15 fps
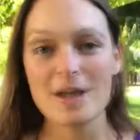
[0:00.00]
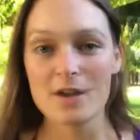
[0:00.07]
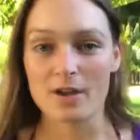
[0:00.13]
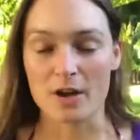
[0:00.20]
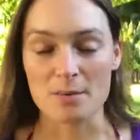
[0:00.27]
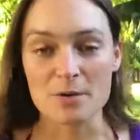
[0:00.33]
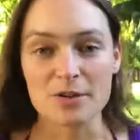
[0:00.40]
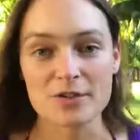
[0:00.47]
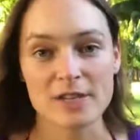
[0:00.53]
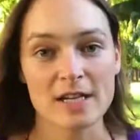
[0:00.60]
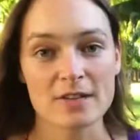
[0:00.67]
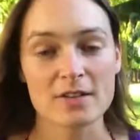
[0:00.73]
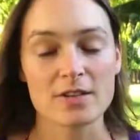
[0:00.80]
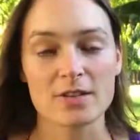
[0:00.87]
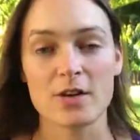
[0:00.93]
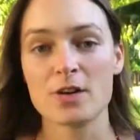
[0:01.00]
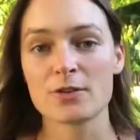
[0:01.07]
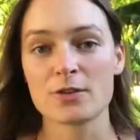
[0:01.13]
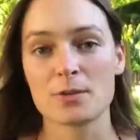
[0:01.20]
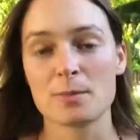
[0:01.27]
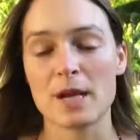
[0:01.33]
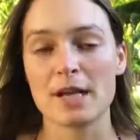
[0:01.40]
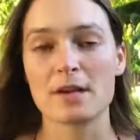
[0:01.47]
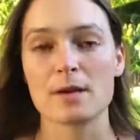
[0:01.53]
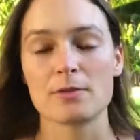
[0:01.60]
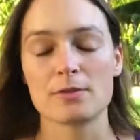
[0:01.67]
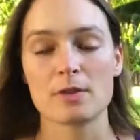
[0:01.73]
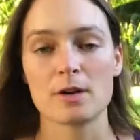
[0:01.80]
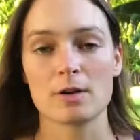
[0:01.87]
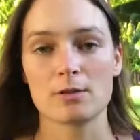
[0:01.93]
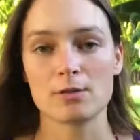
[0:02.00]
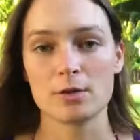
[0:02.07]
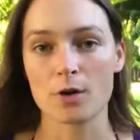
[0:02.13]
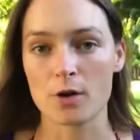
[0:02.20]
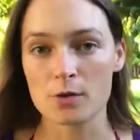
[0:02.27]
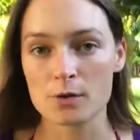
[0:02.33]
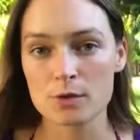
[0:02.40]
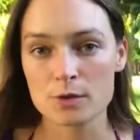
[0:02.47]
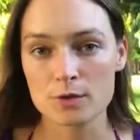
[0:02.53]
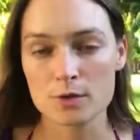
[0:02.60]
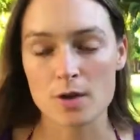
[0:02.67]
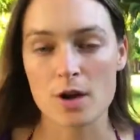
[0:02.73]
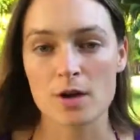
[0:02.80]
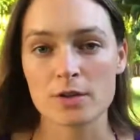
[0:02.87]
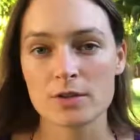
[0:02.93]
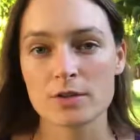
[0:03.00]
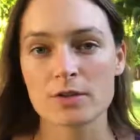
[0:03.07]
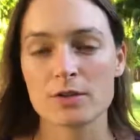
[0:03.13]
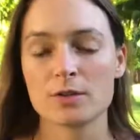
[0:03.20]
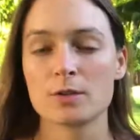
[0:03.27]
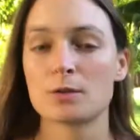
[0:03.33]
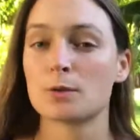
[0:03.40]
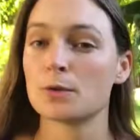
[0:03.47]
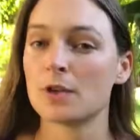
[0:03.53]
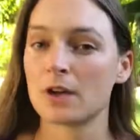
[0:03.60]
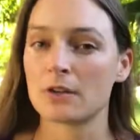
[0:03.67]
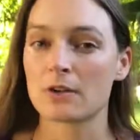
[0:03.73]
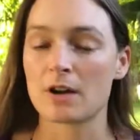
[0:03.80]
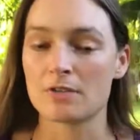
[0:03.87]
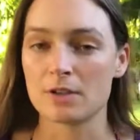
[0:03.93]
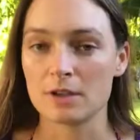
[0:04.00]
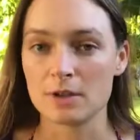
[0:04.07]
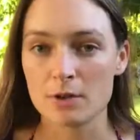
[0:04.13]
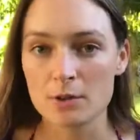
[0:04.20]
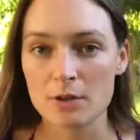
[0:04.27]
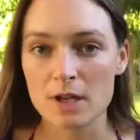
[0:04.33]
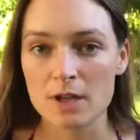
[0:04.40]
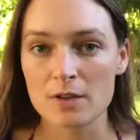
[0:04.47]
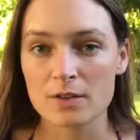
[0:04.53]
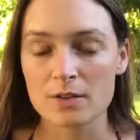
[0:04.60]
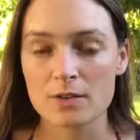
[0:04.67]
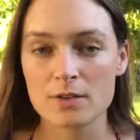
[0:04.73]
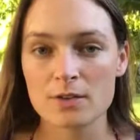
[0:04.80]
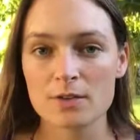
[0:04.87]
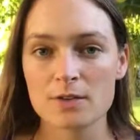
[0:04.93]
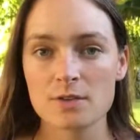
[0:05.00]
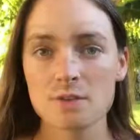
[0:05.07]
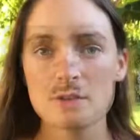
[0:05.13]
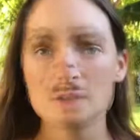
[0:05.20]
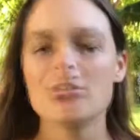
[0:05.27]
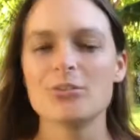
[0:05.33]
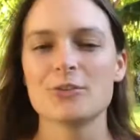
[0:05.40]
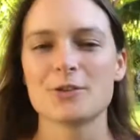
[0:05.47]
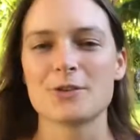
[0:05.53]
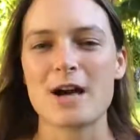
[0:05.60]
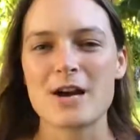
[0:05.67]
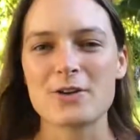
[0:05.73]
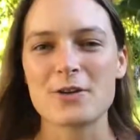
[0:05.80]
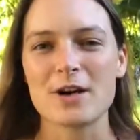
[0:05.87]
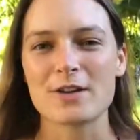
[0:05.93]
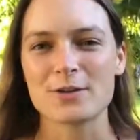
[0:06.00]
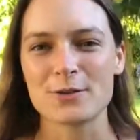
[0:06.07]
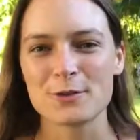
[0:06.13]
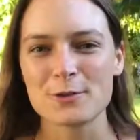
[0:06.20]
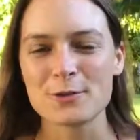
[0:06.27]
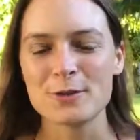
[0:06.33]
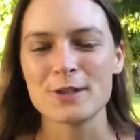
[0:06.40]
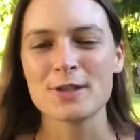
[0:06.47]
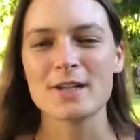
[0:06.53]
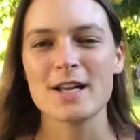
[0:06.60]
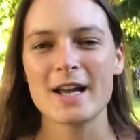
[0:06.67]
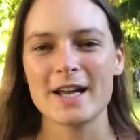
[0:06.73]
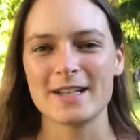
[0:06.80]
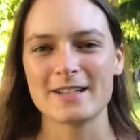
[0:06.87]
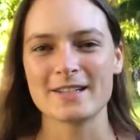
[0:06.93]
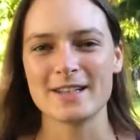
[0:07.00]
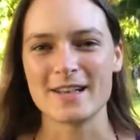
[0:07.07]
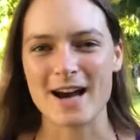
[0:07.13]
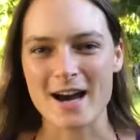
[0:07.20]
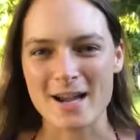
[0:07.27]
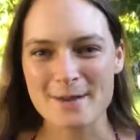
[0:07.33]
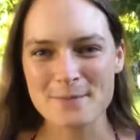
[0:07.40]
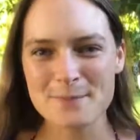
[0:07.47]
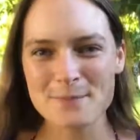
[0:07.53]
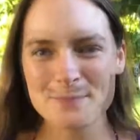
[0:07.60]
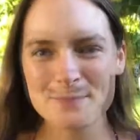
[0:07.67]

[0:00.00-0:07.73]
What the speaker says: Common sense is also made of goldenrod, Ruta graveolens, Dorado azul and lime.